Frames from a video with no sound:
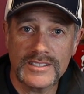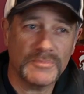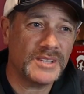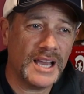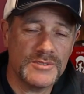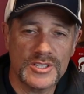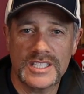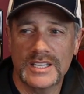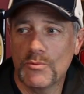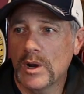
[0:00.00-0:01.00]
Sometimes you
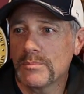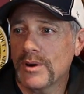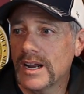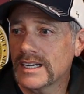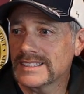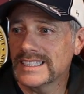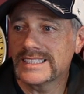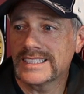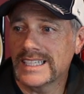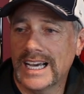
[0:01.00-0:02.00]
see one product
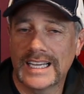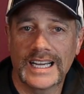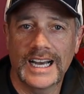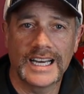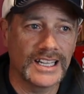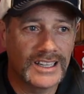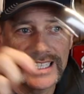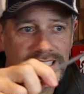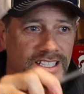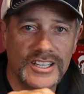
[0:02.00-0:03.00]
listed on a
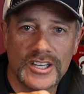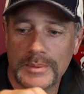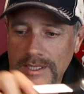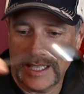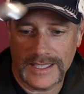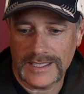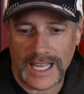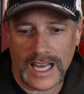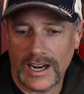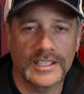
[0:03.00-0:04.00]
list here, but then it's
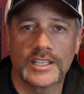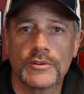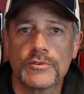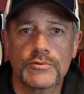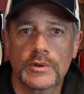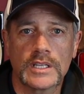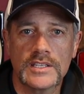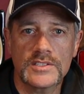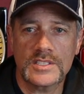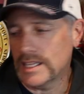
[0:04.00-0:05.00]
not on the other 3
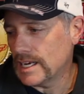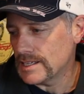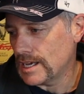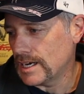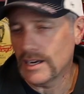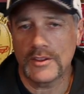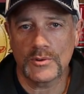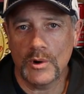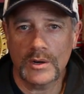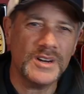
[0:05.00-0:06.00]
lists, and then it's on
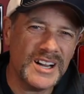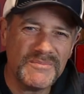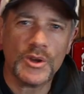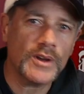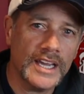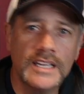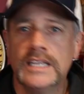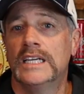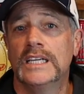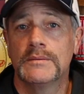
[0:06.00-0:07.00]
another one. Well, okay.
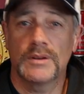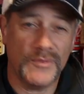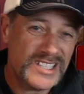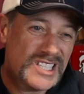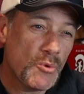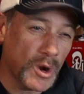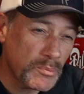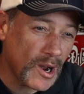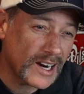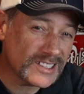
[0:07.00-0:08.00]
But if I see one
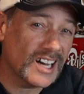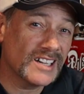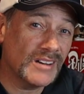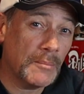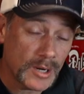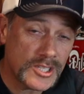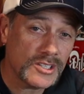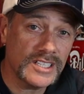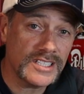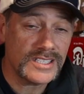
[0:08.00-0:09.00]
product on a bunch
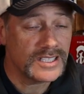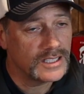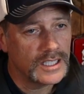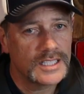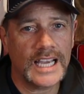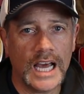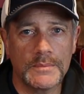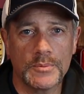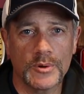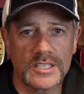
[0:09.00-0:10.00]
of lists, it's got to
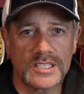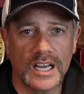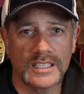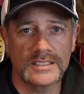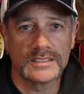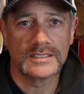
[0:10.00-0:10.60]
be pretty solid.